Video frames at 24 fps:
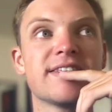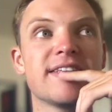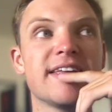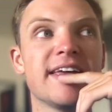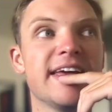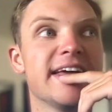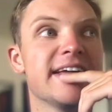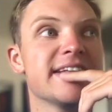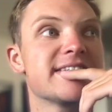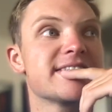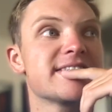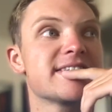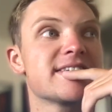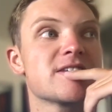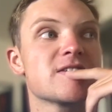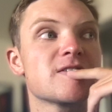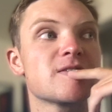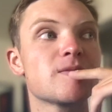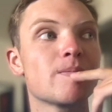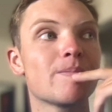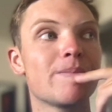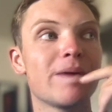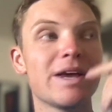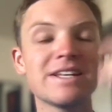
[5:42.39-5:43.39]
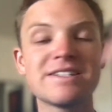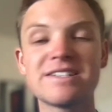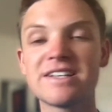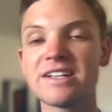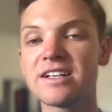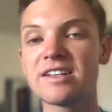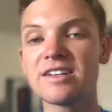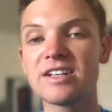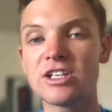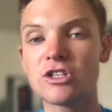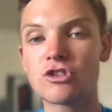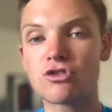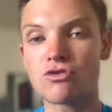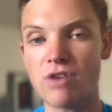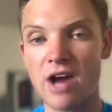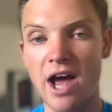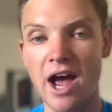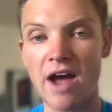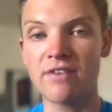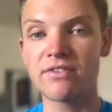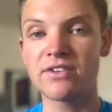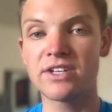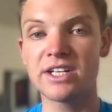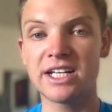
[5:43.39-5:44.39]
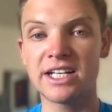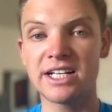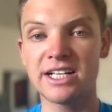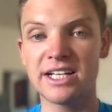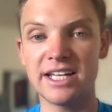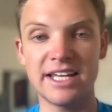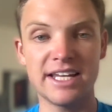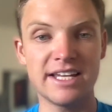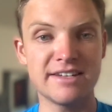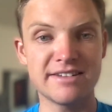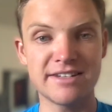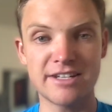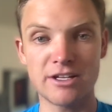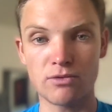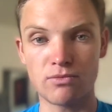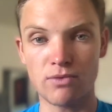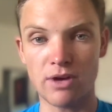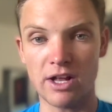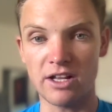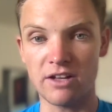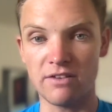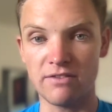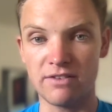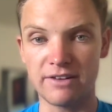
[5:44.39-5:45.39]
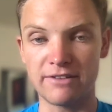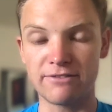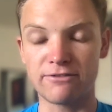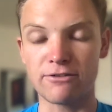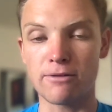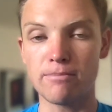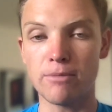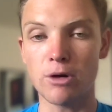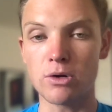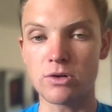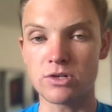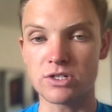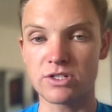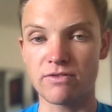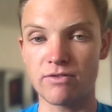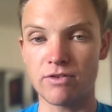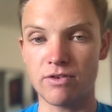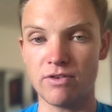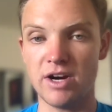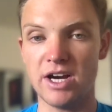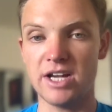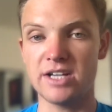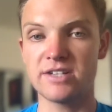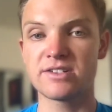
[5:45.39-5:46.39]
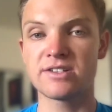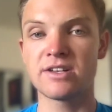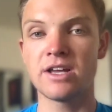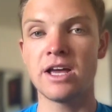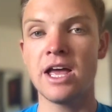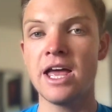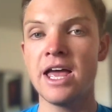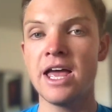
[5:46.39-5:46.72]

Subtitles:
It's basically drafting is irrelevant for most of the race.